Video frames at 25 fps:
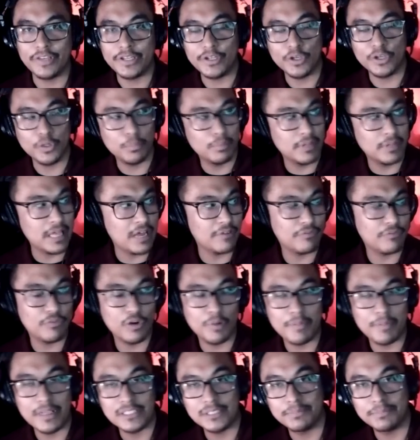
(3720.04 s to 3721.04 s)
video
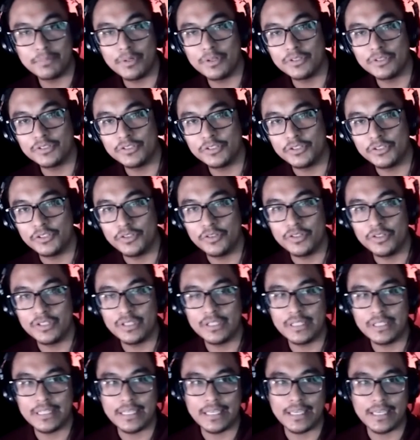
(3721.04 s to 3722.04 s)
platform as opposed to
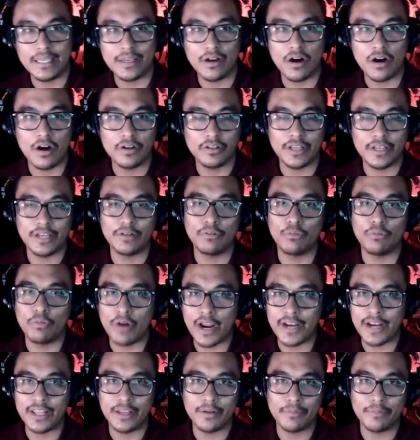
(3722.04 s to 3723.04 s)
doing the online
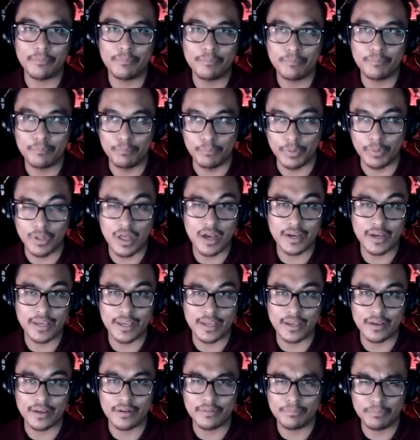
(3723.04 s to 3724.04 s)
writing
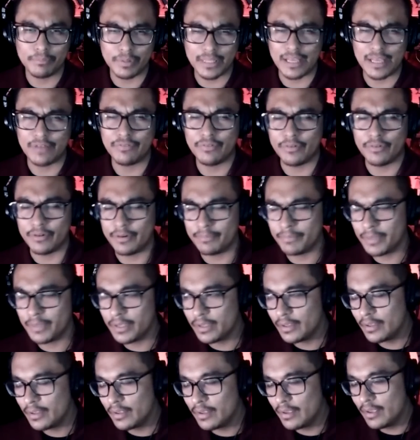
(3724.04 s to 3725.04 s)
blogging platform,
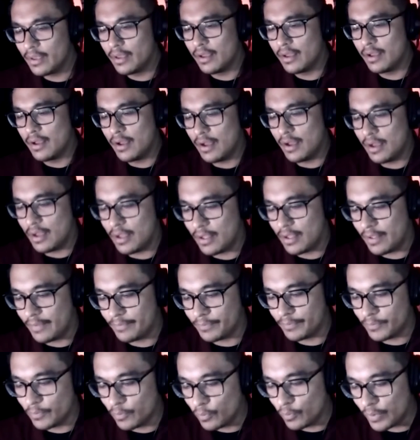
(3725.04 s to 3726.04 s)

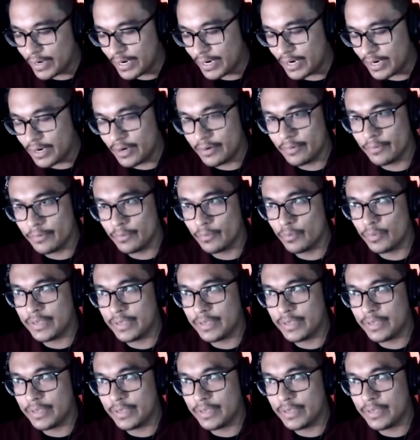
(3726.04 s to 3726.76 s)
where